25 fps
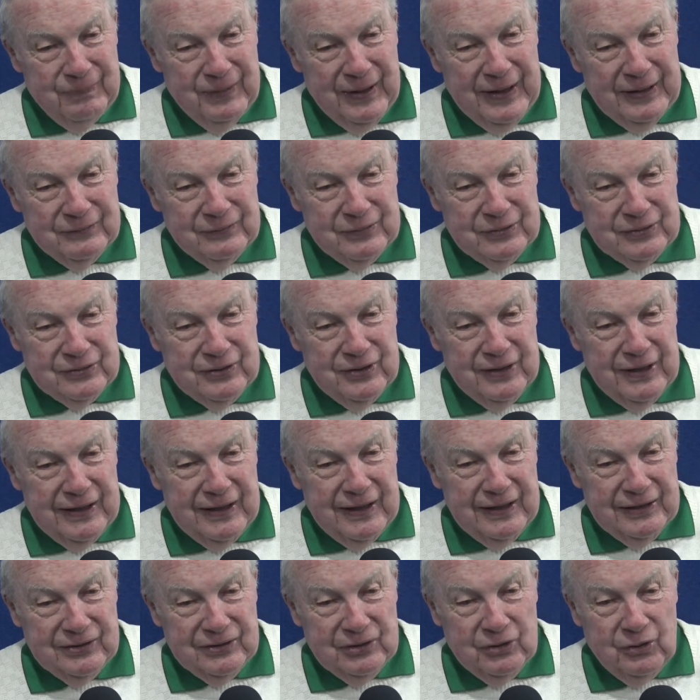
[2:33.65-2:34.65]
Patrick's Day,
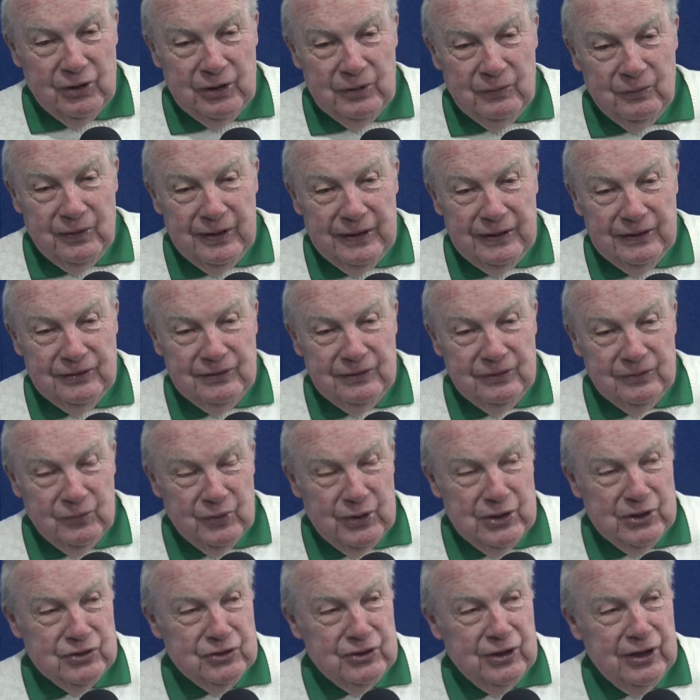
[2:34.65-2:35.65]
and I said the only way,
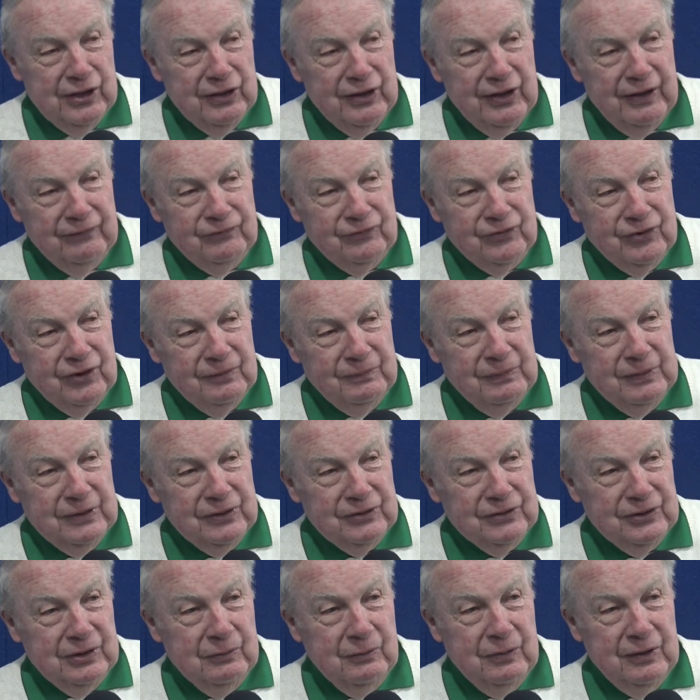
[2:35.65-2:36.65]
reason he left here
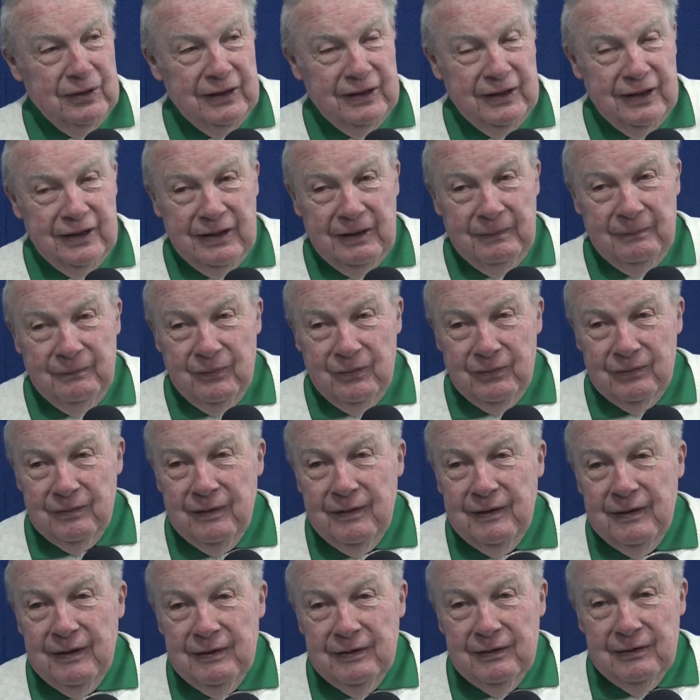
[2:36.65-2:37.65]
because he wanted to get up
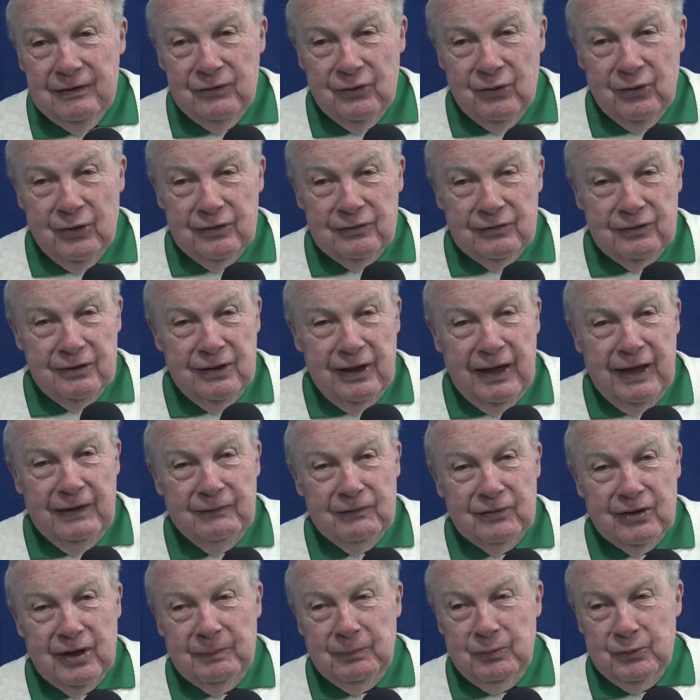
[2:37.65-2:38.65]
north and
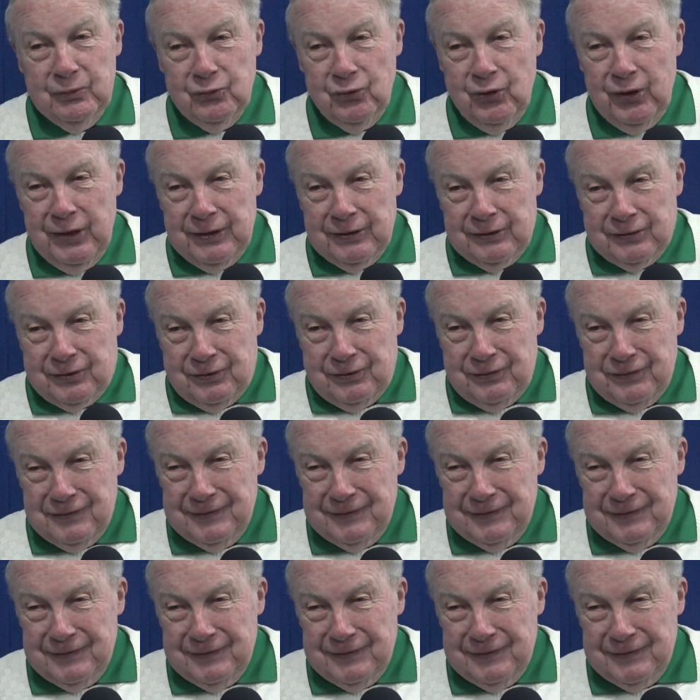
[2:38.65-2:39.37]
have a couple drinks.